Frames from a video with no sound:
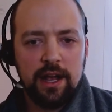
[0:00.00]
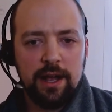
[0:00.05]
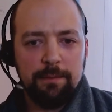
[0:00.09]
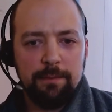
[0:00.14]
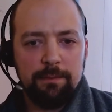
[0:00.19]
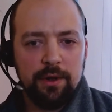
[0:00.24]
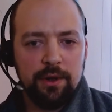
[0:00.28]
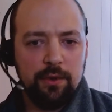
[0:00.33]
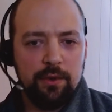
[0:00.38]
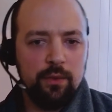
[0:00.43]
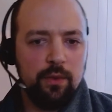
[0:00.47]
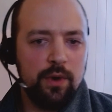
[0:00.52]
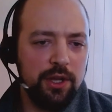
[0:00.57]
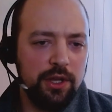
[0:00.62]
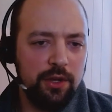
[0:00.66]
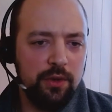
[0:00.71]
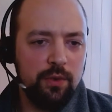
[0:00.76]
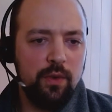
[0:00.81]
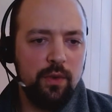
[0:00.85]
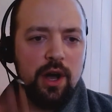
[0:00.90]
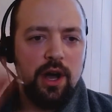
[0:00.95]
up on what
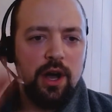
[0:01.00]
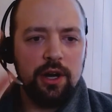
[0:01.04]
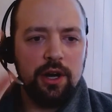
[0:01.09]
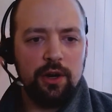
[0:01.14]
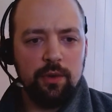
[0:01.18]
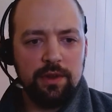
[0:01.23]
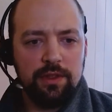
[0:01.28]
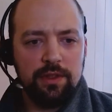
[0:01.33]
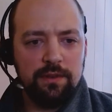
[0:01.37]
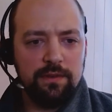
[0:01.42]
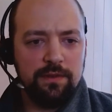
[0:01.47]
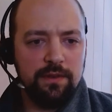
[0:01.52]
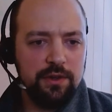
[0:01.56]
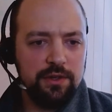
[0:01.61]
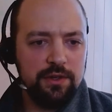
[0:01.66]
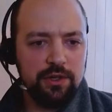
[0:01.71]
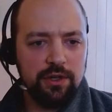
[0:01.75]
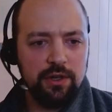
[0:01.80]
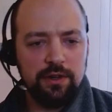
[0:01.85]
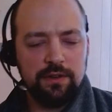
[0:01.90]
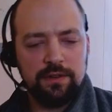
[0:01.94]
you want or what the
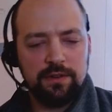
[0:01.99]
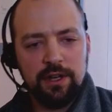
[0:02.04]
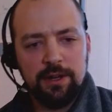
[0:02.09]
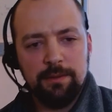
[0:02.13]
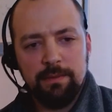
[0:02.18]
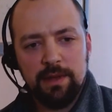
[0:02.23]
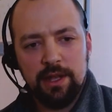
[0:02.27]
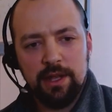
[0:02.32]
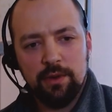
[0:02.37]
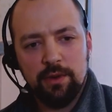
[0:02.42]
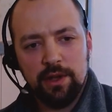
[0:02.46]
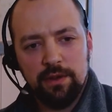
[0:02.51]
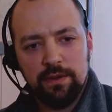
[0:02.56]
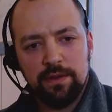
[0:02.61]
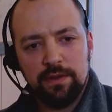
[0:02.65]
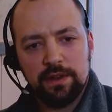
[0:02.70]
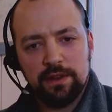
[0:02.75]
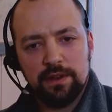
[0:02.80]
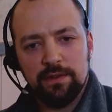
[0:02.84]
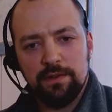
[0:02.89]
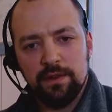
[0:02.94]
future is going to be, what you
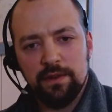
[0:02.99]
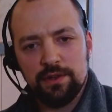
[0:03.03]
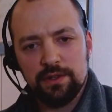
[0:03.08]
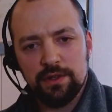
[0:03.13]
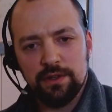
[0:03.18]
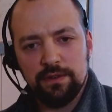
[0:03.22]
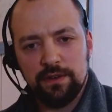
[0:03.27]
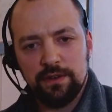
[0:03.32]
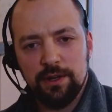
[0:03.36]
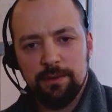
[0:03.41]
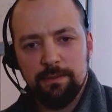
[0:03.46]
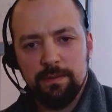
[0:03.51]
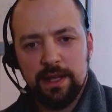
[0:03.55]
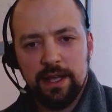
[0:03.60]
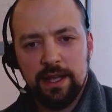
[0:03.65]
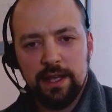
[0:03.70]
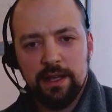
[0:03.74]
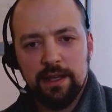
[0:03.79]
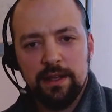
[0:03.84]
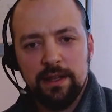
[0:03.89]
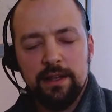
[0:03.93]
think the future is going to
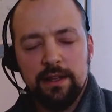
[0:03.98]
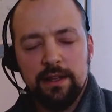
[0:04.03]
be.